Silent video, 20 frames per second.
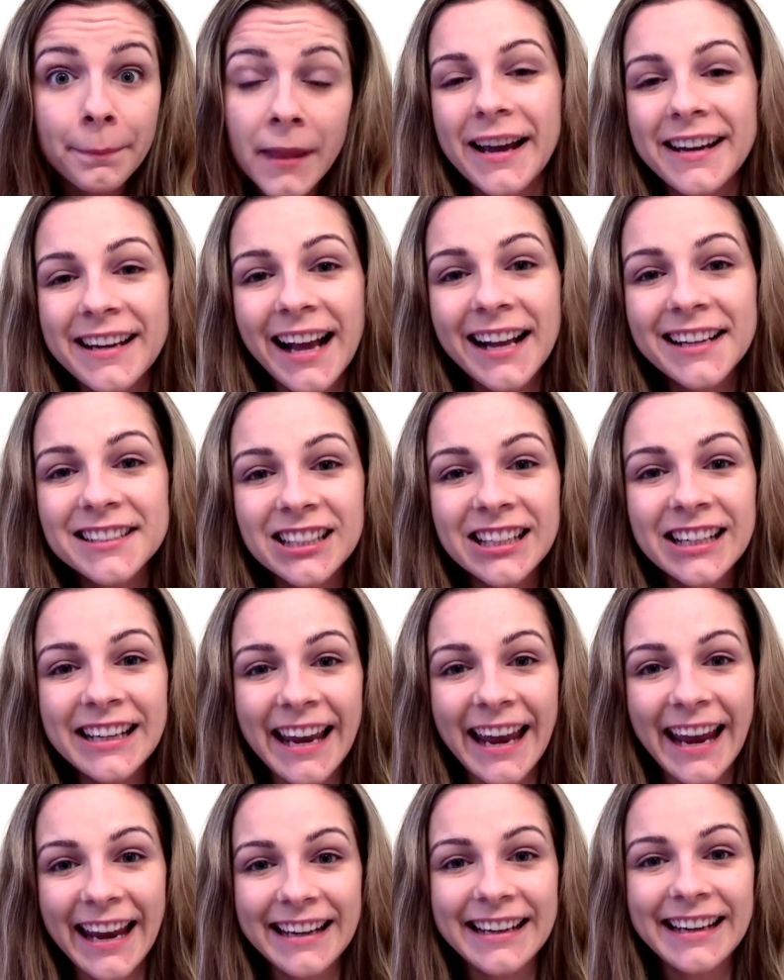By
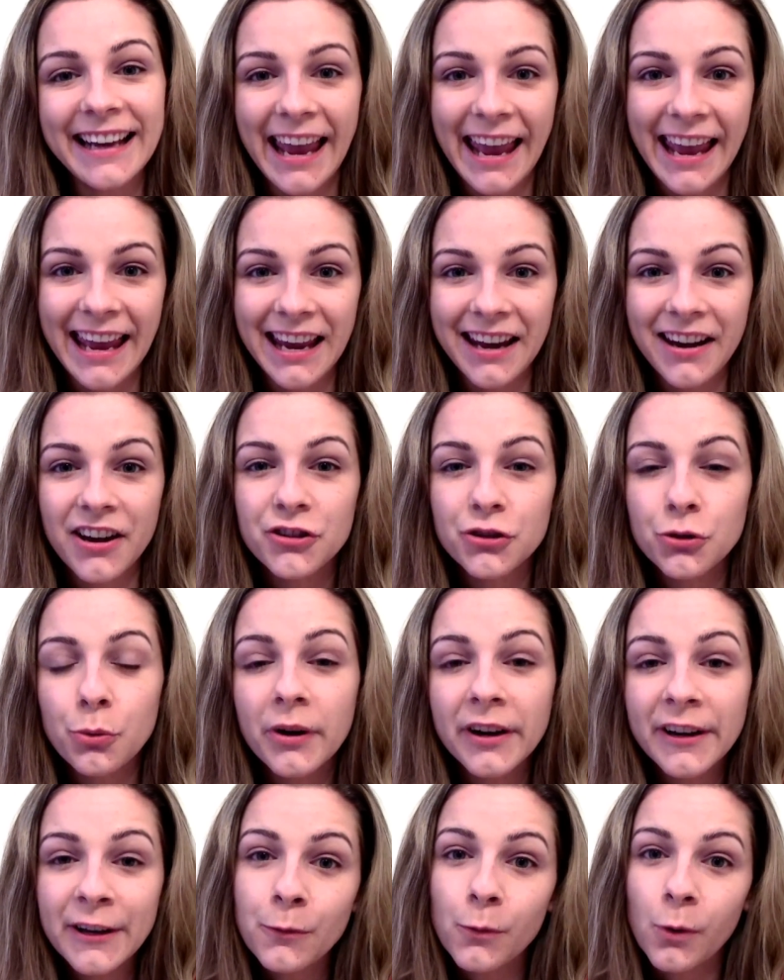1988,
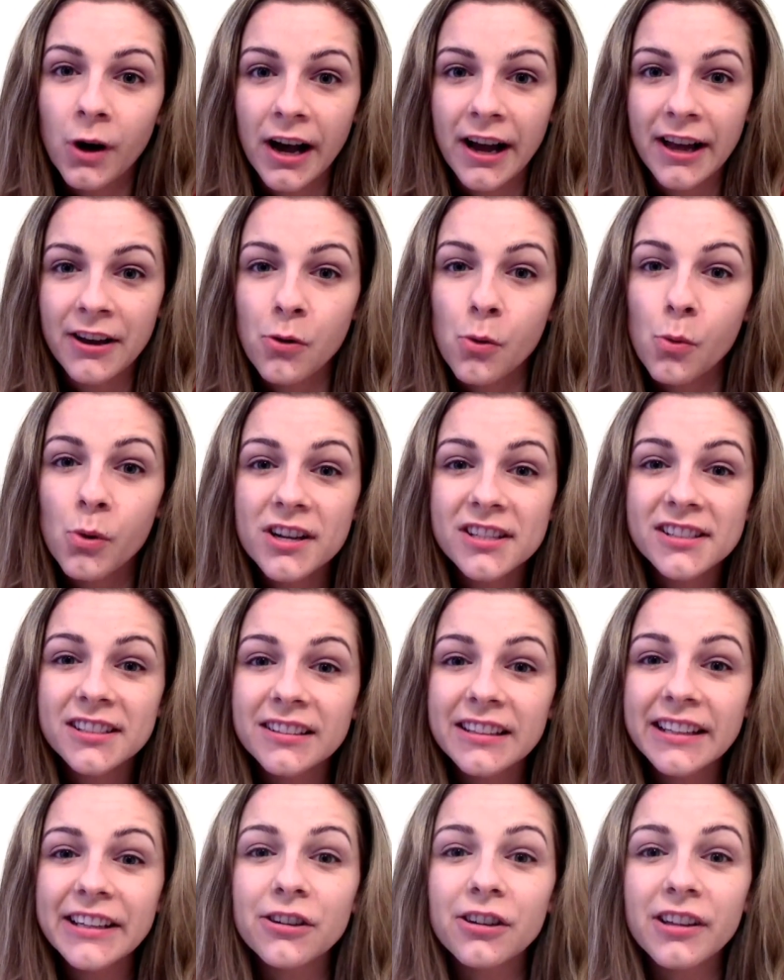21 was
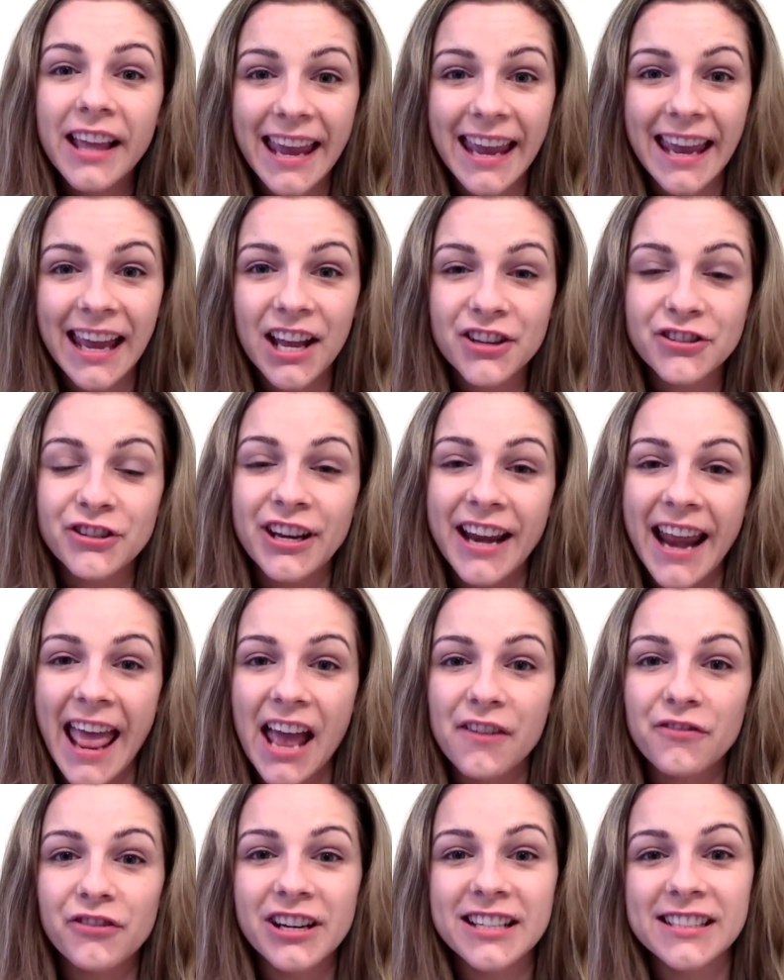the legal age in
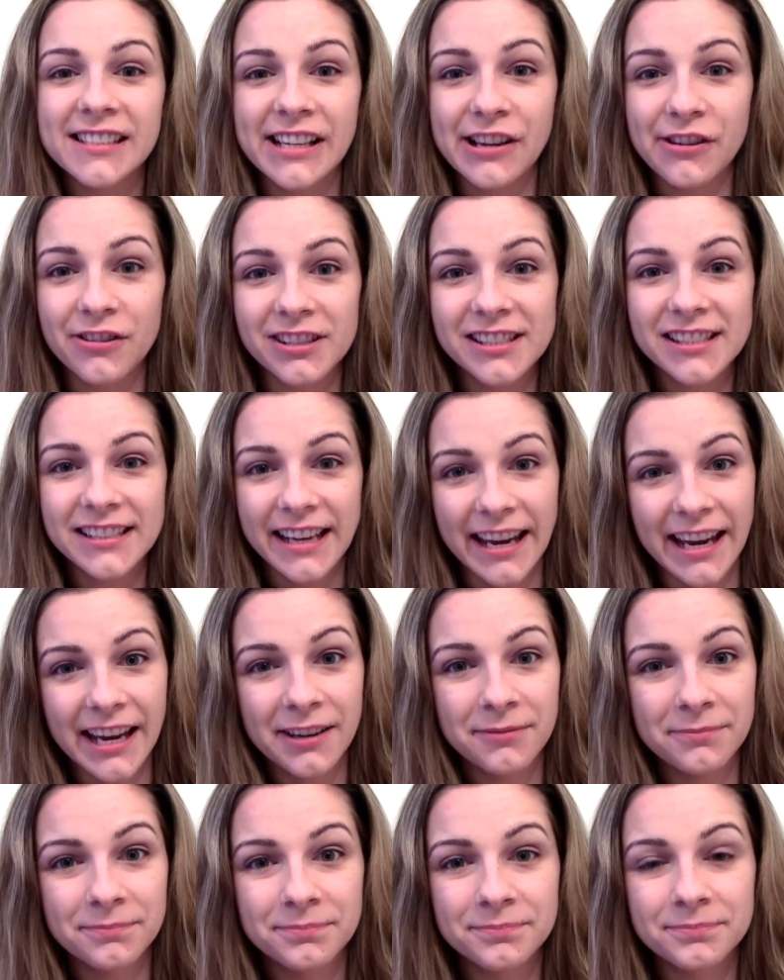every single state.